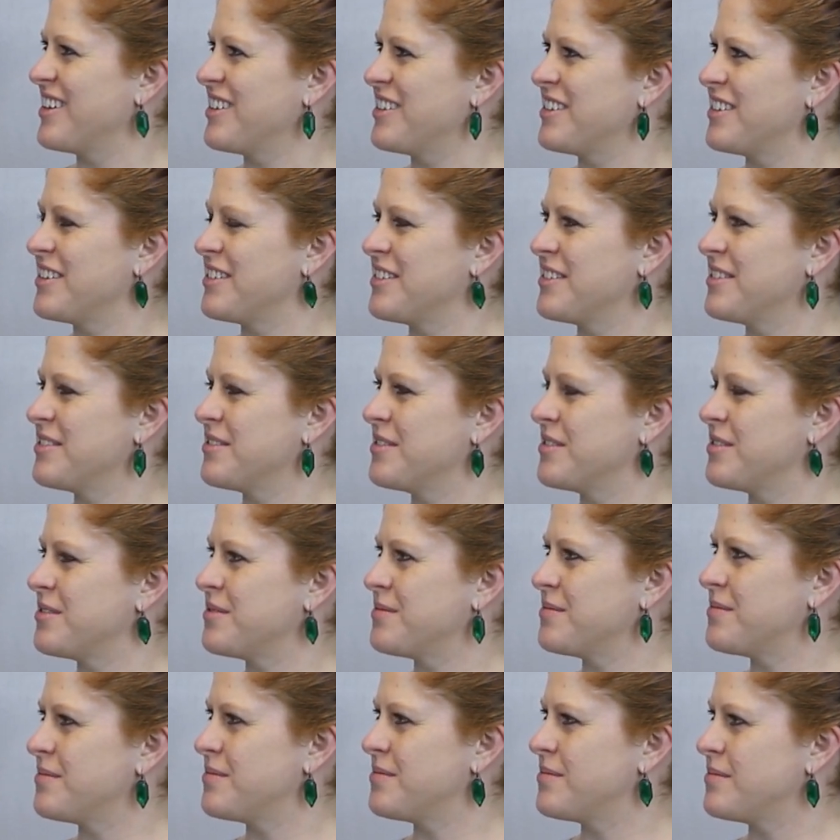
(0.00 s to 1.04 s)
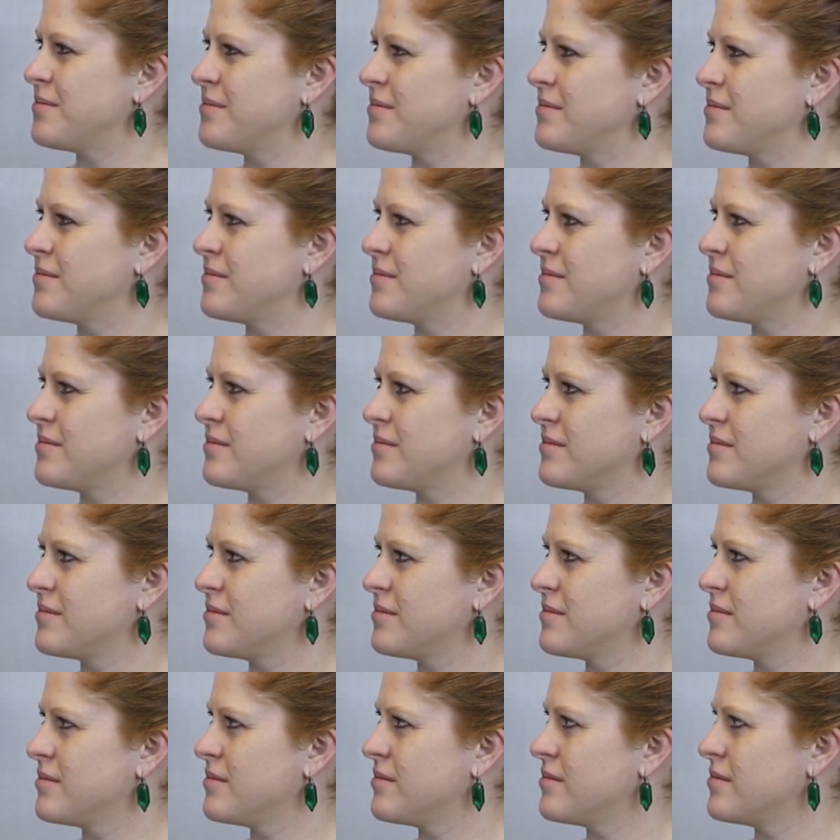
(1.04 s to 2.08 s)

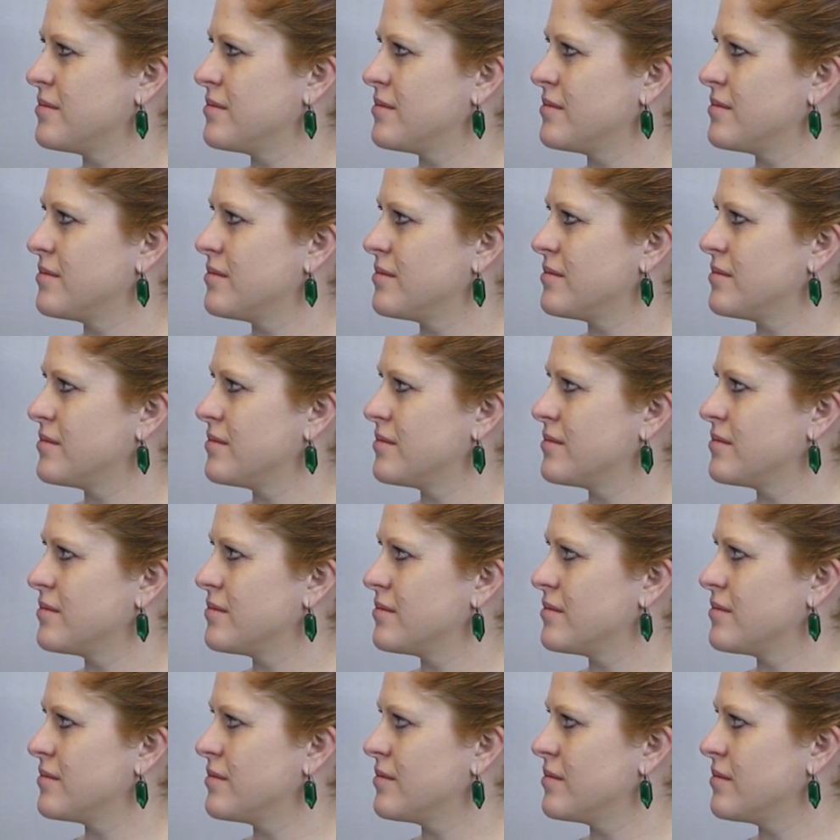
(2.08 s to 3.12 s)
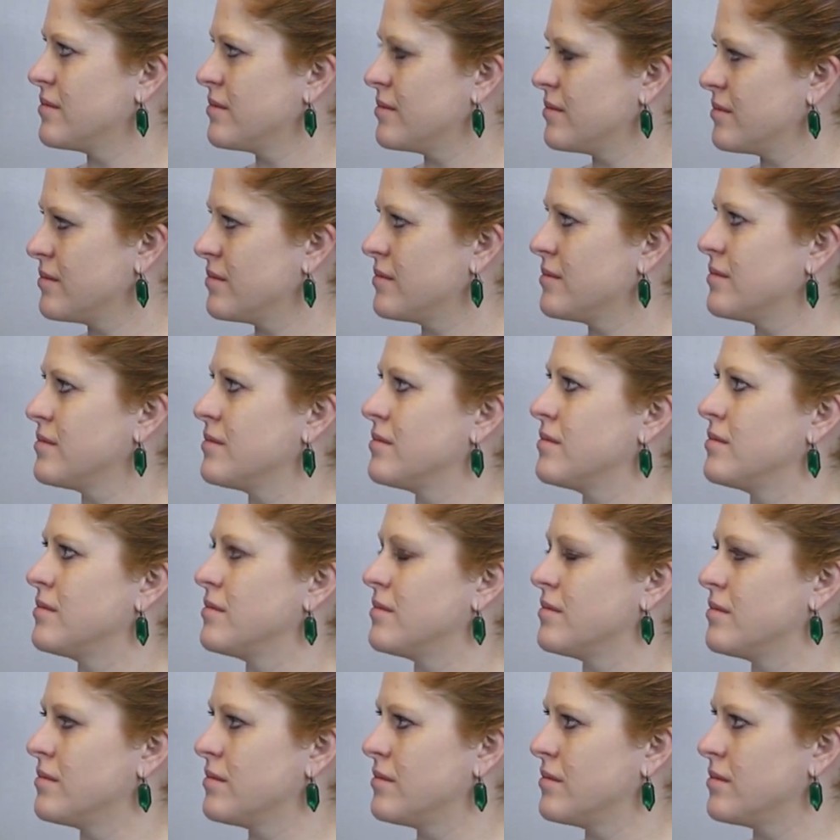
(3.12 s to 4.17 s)

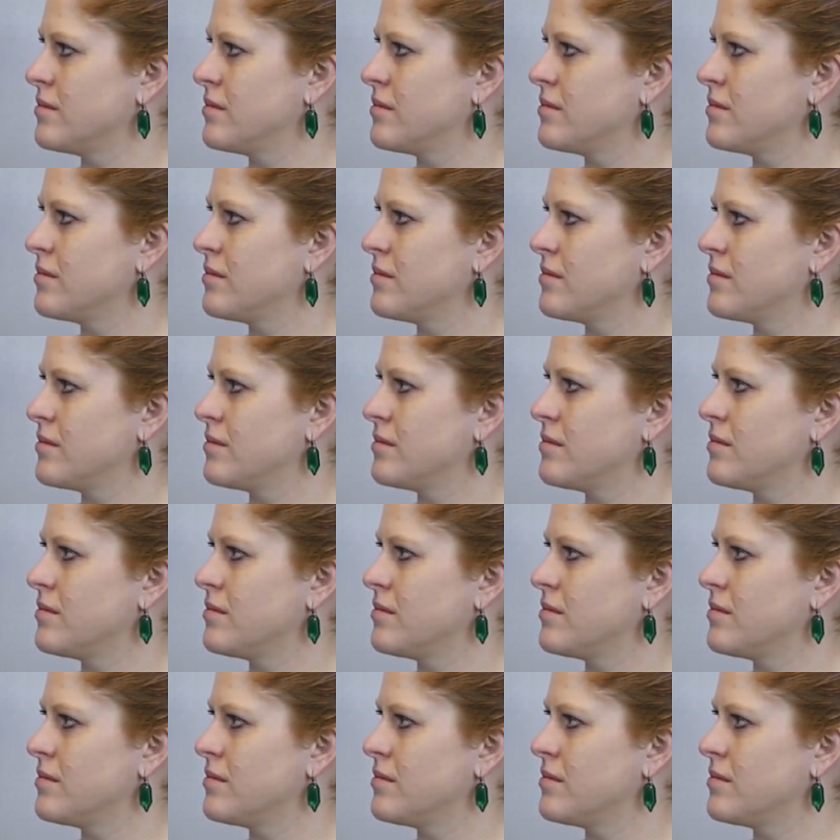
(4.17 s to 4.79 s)
The person shown says nothing.